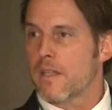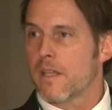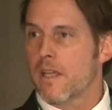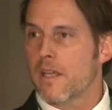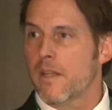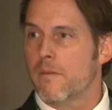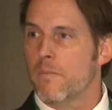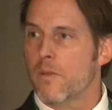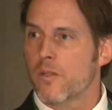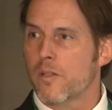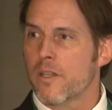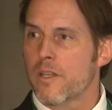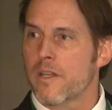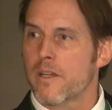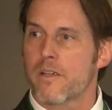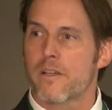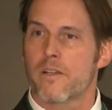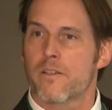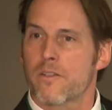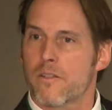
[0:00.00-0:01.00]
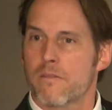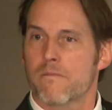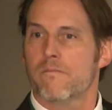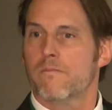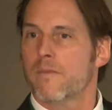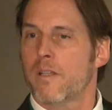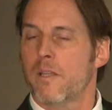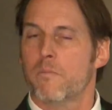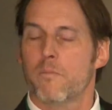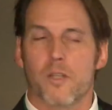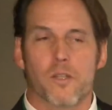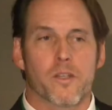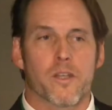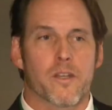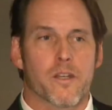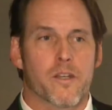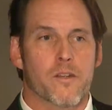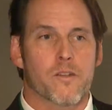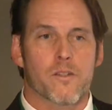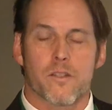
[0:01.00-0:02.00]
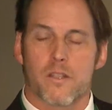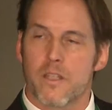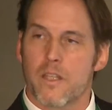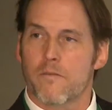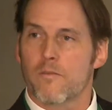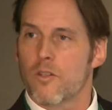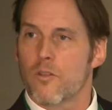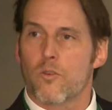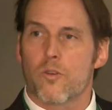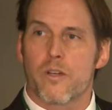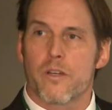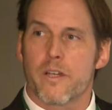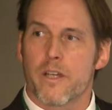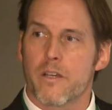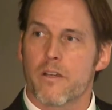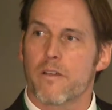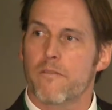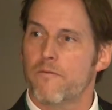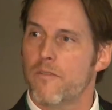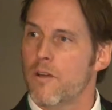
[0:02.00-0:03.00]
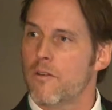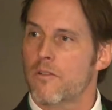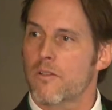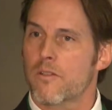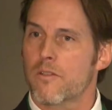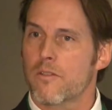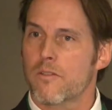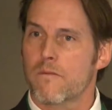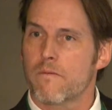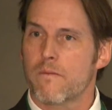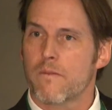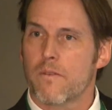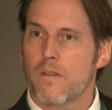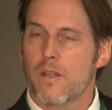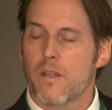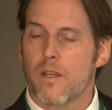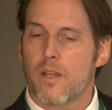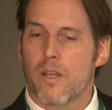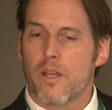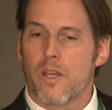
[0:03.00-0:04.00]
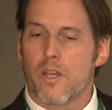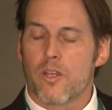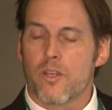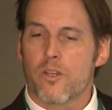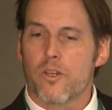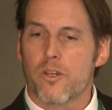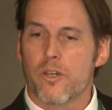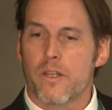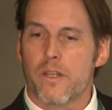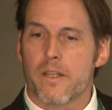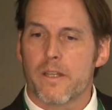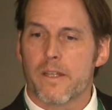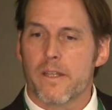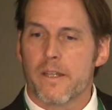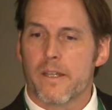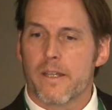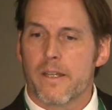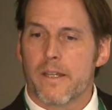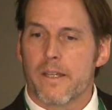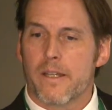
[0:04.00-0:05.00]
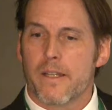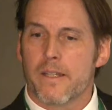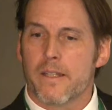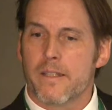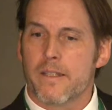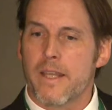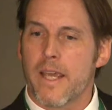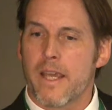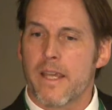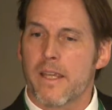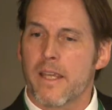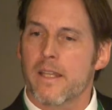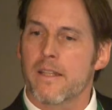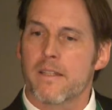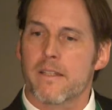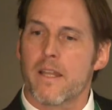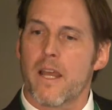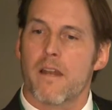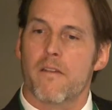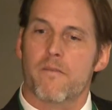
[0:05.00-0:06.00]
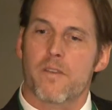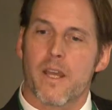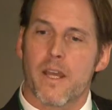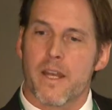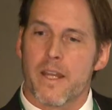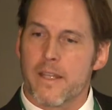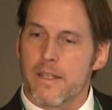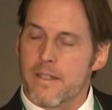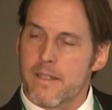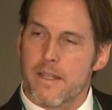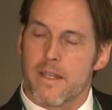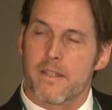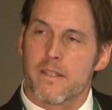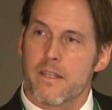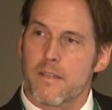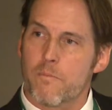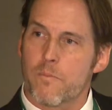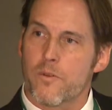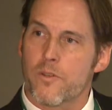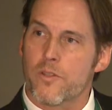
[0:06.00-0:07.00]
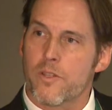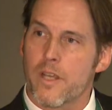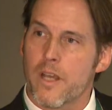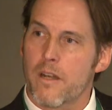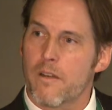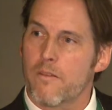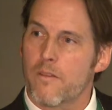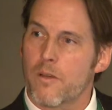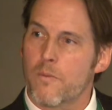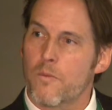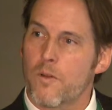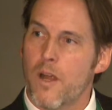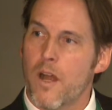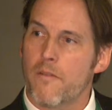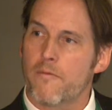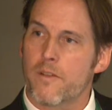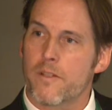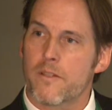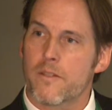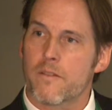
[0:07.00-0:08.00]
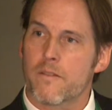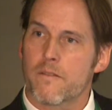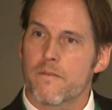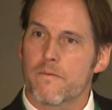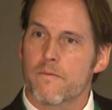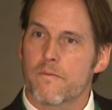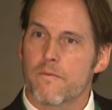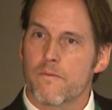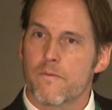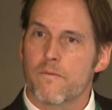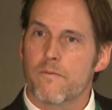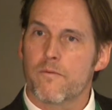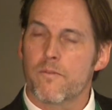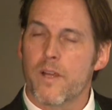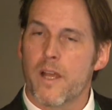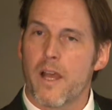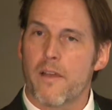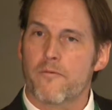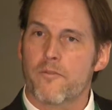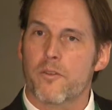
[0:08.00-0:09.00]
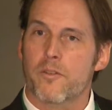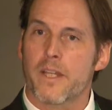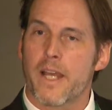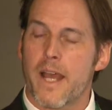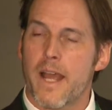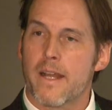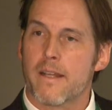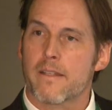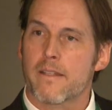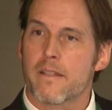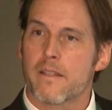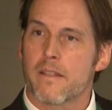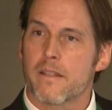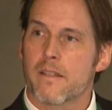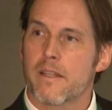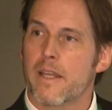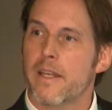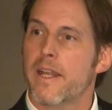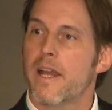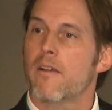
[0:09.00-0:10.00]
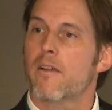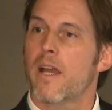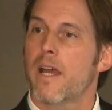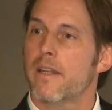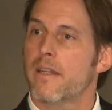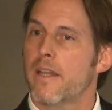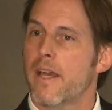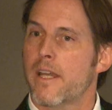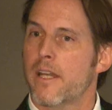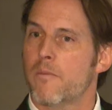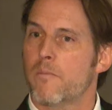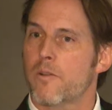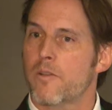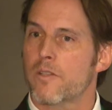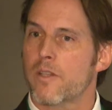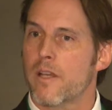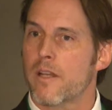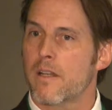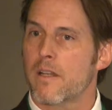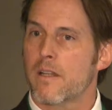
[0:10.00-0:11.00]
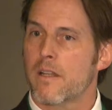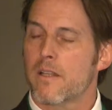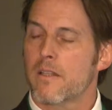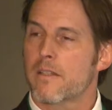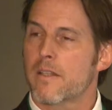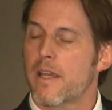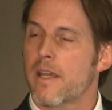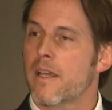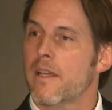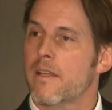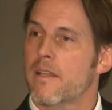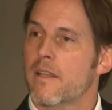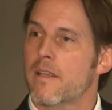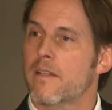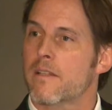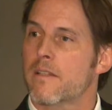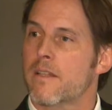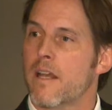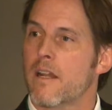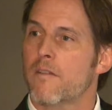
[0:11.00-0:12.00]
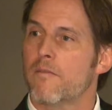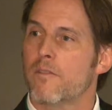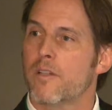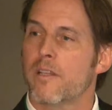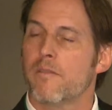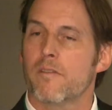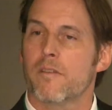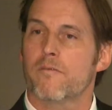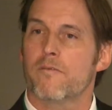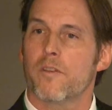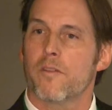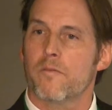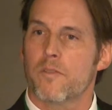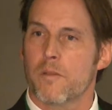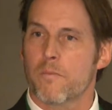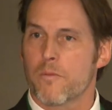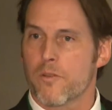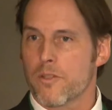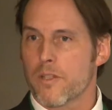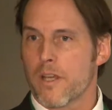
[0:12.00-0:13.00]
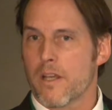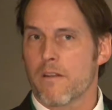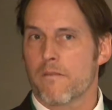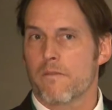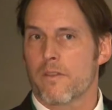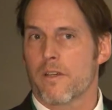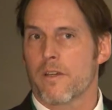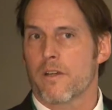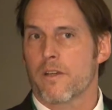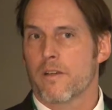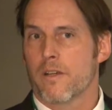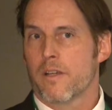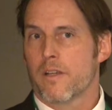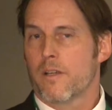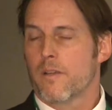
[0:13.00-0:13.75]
and millionaires and billionaires and even ordinary folks could take, instead of getting 60% of their profits after tax, they now got 90%. Say, instead of leaving 50% of their